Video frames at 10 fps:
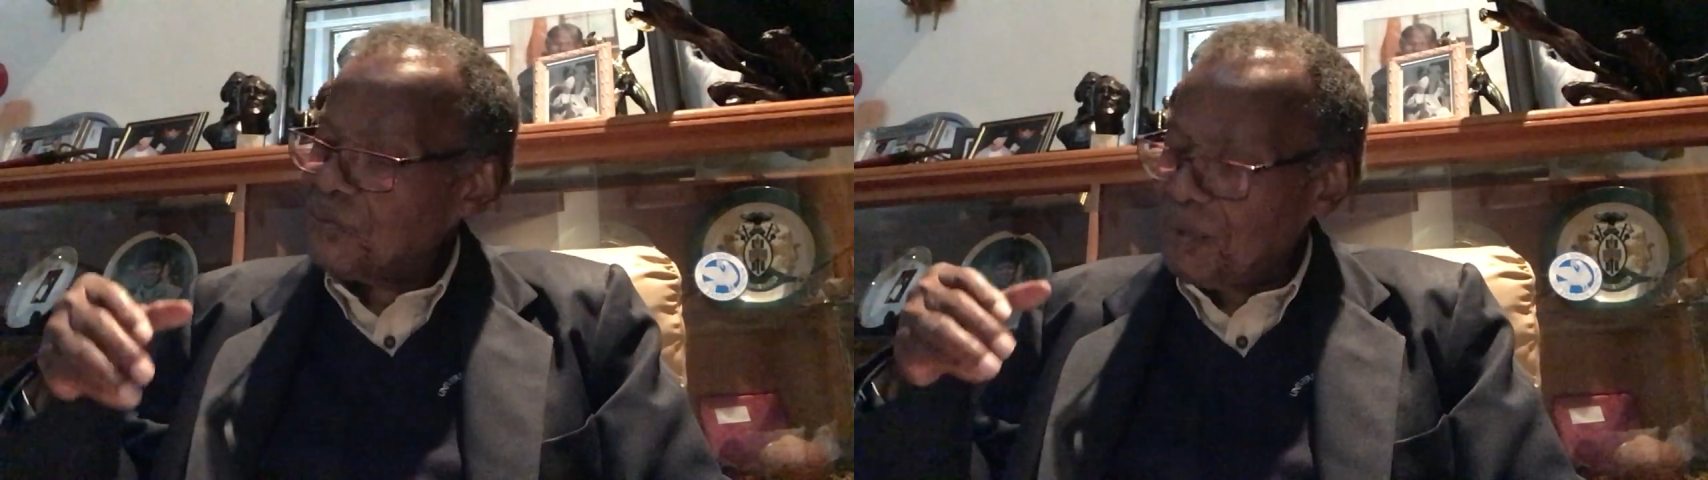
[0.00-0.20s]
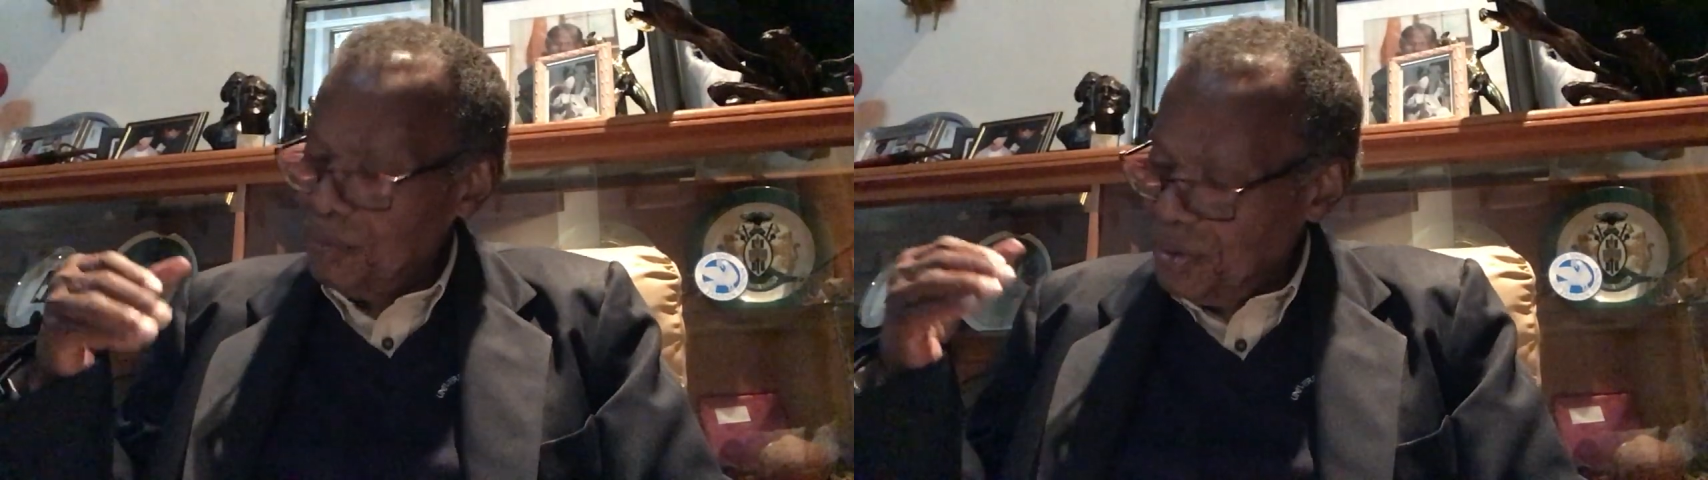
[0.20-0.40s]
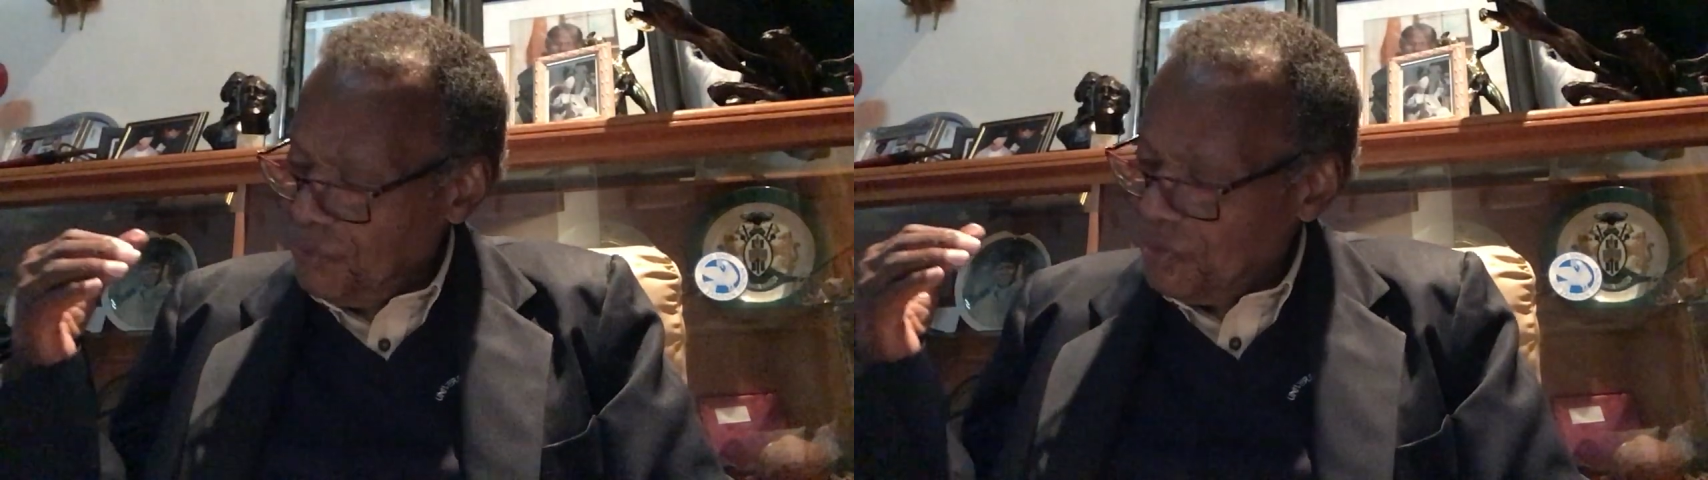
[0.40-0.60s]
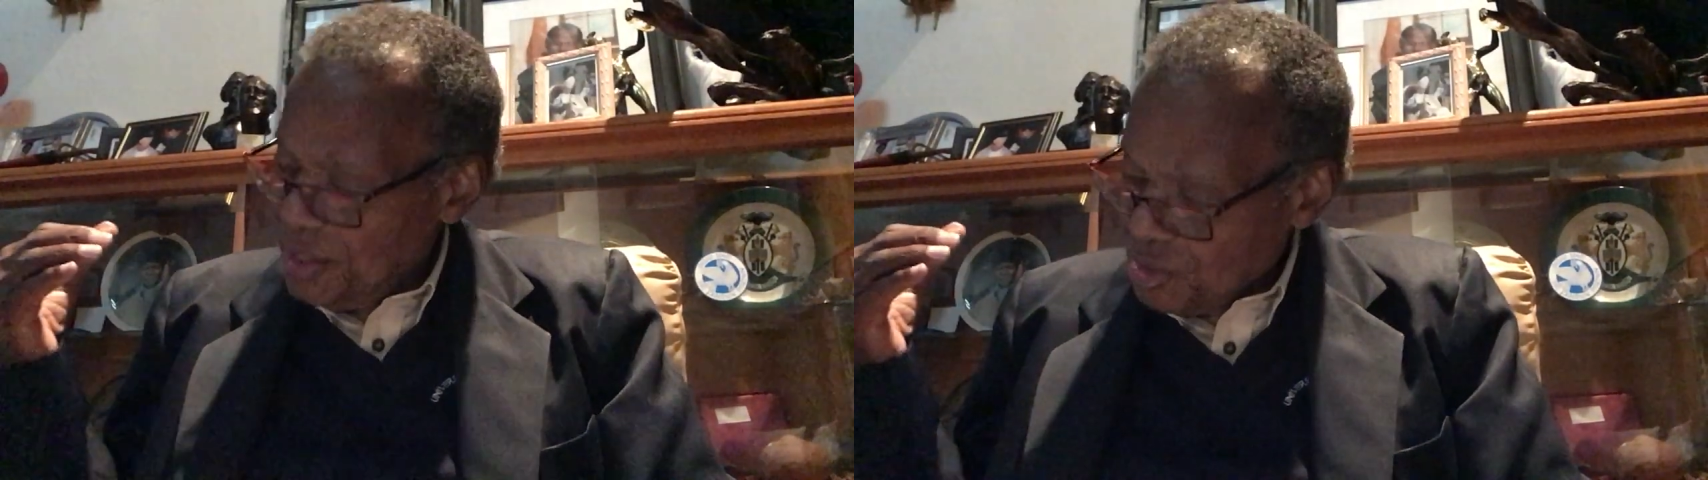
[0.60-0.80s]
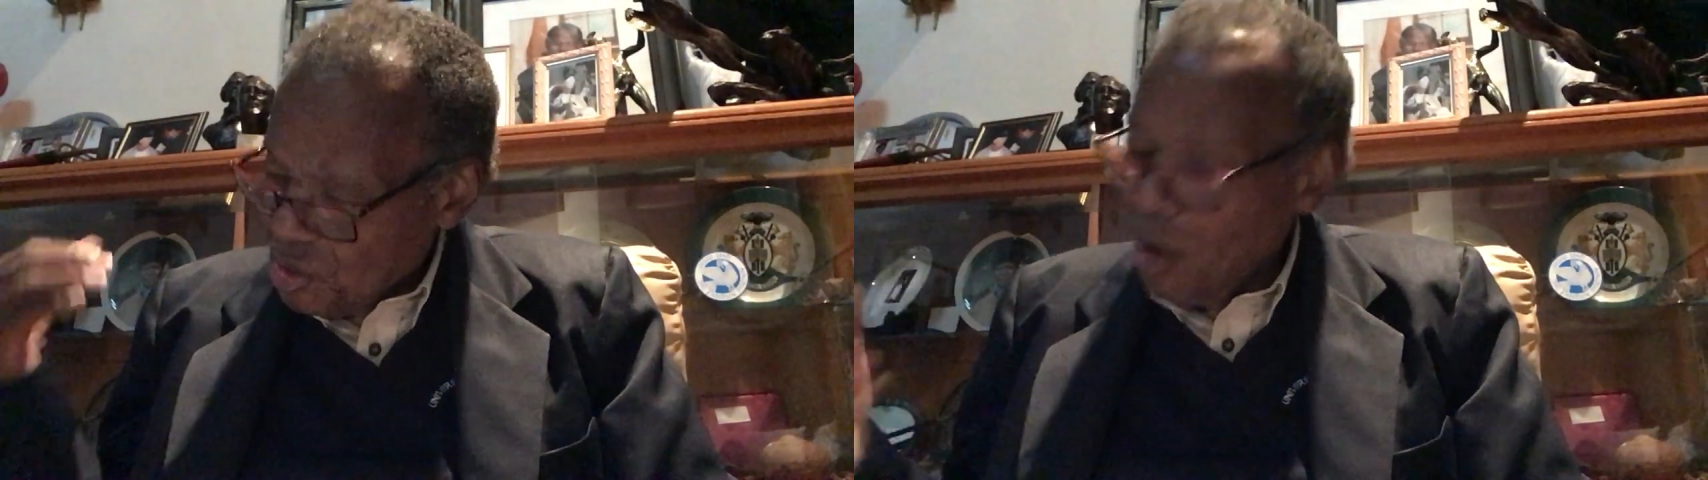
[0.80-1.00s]
from even
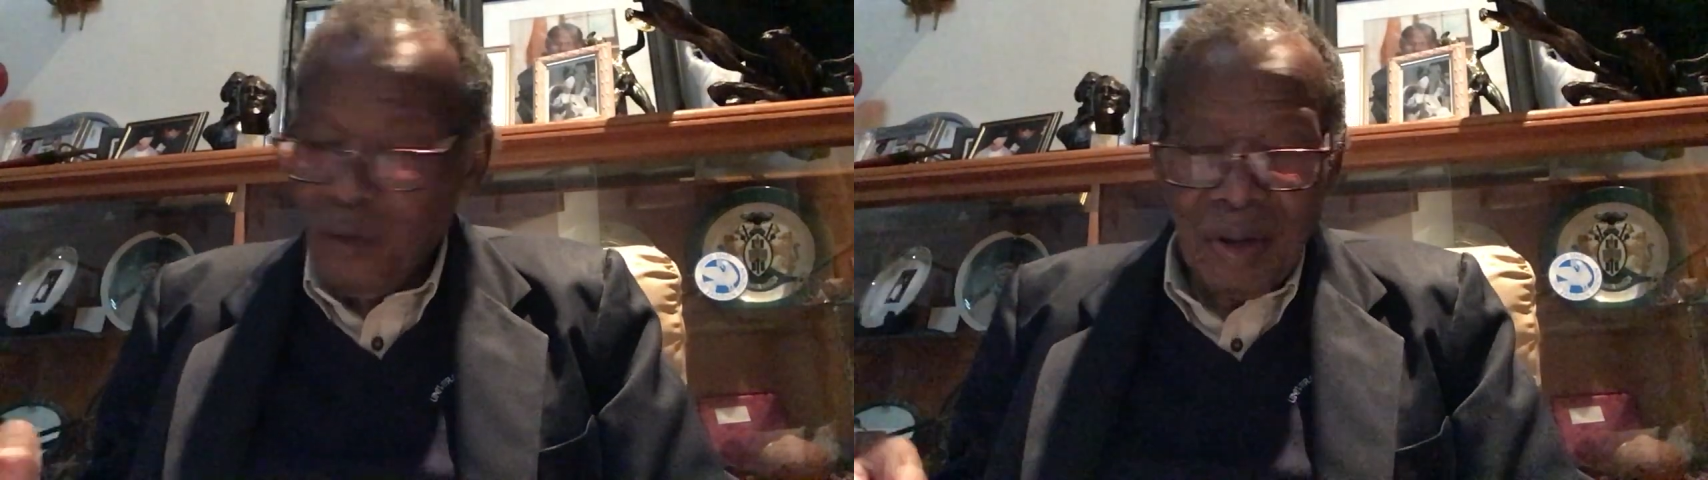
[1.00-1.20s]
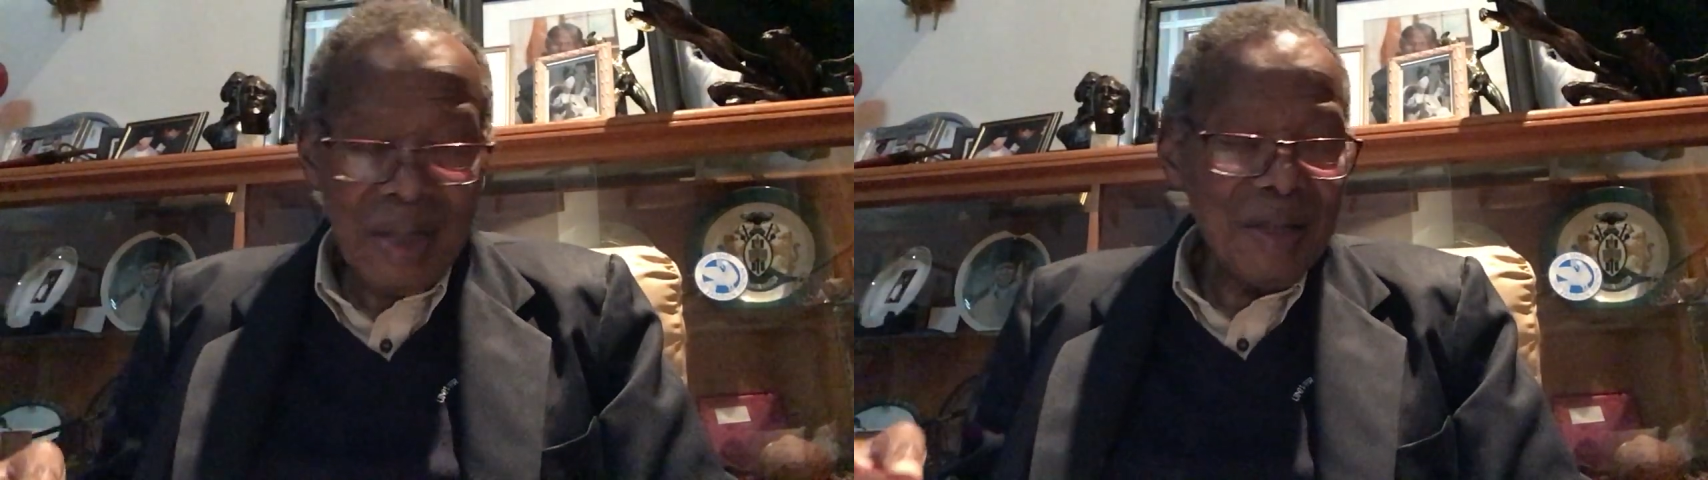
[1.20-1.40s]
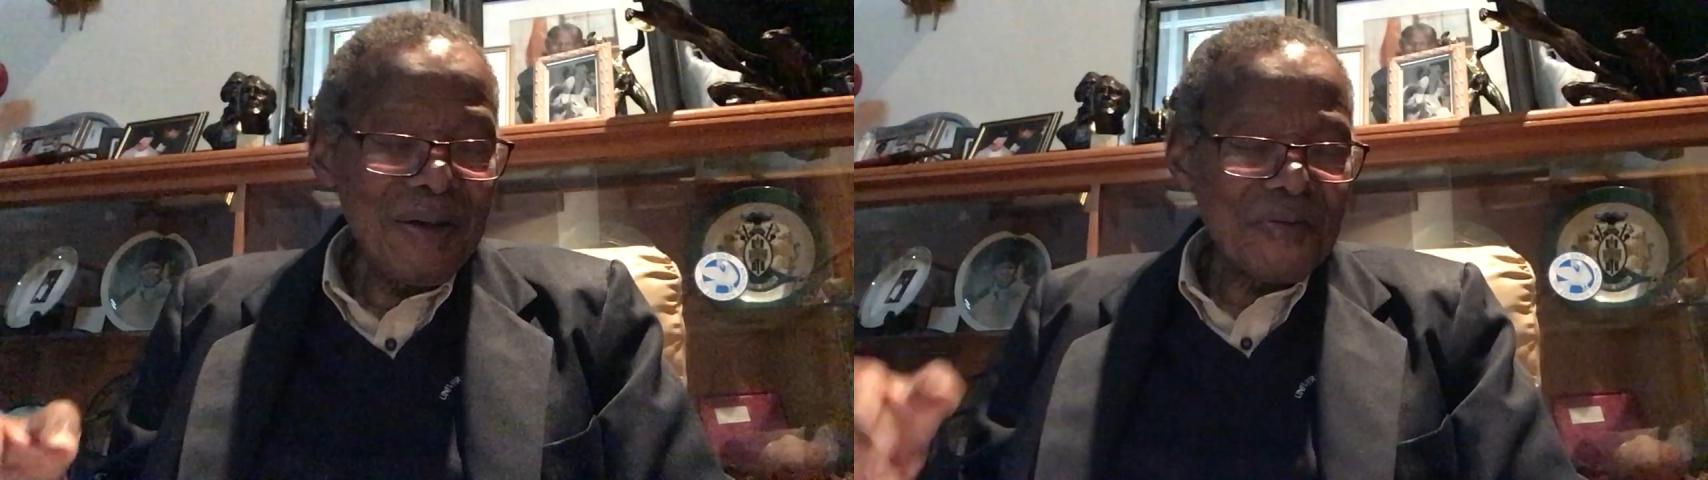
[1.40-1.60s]
Ashawa,